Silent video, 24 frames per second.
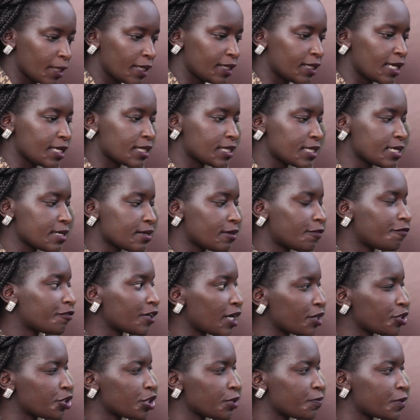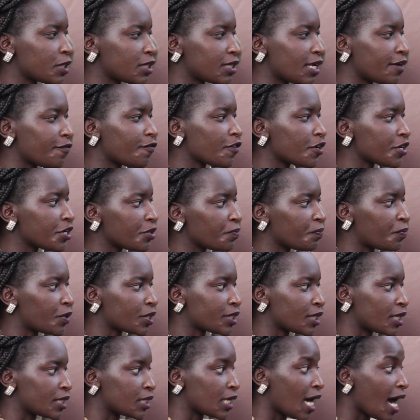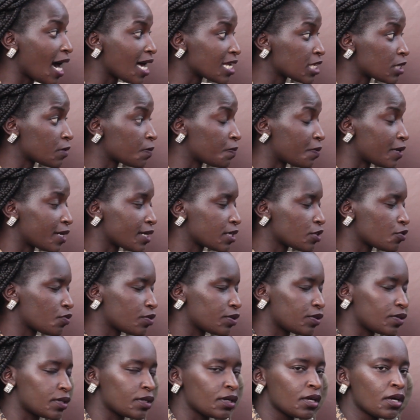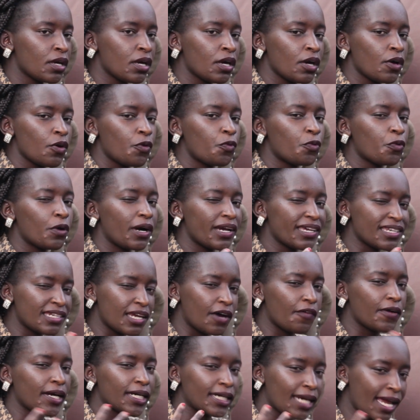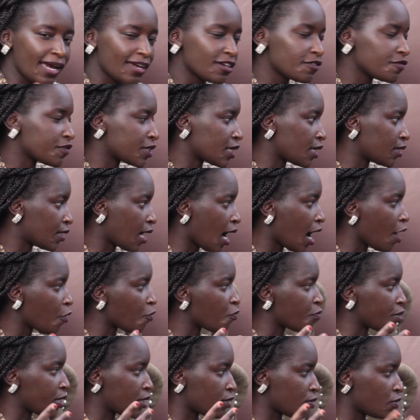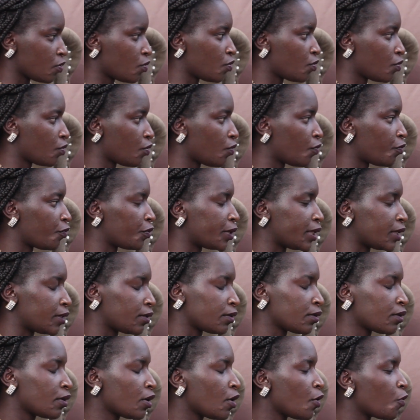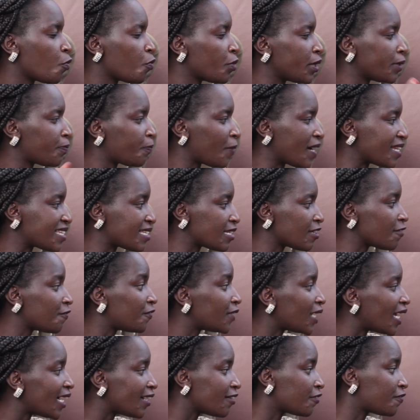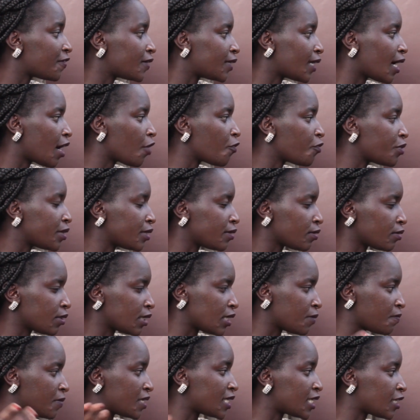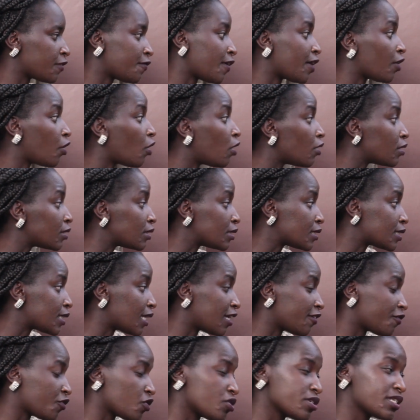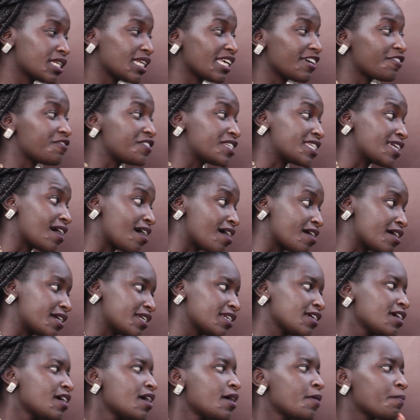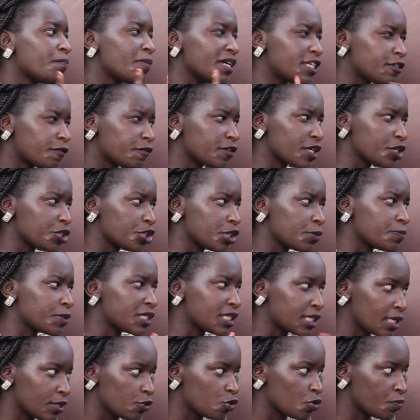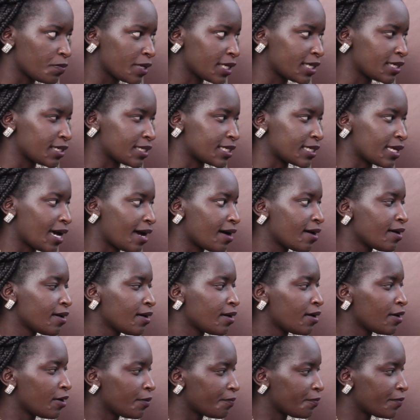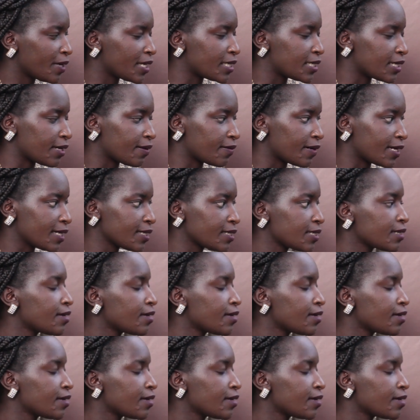And I think friendships is a very important aspect when in our lives and how we perceive life and how we demystify all this life, because life is hard, but friendships tend to make it better, right?